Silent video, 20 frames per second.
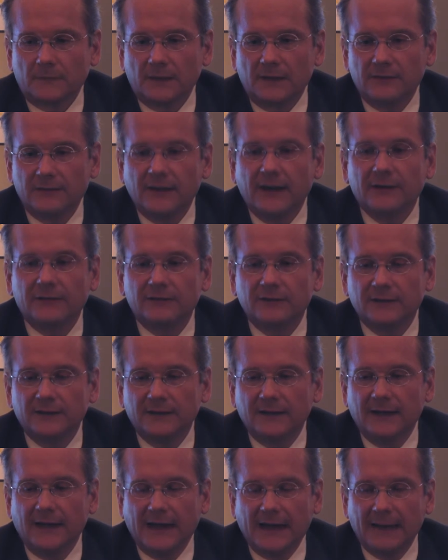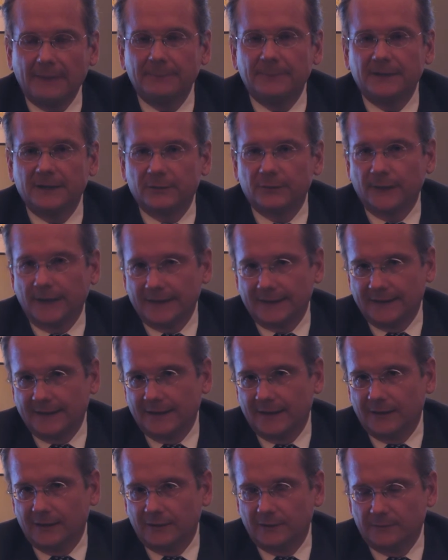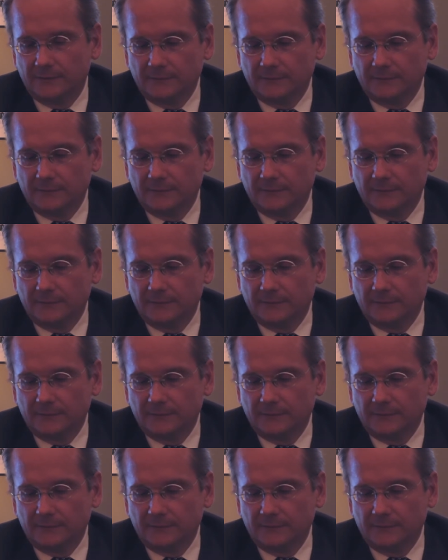is actually happening right now,